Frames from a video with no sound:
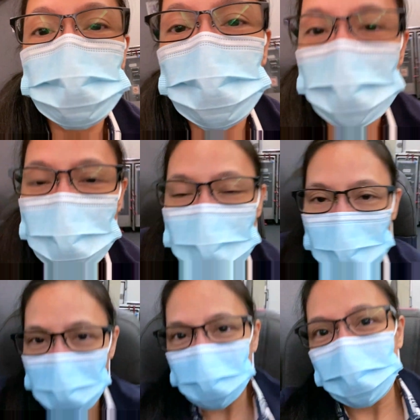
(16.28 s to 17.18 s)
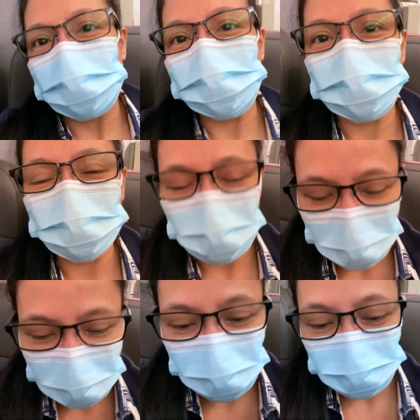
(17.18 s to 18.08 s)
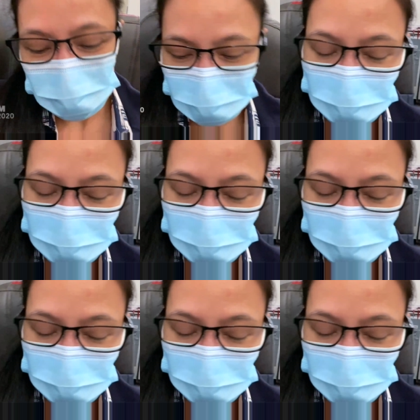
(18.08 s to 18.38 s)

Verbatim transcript: morning, guys. Today is June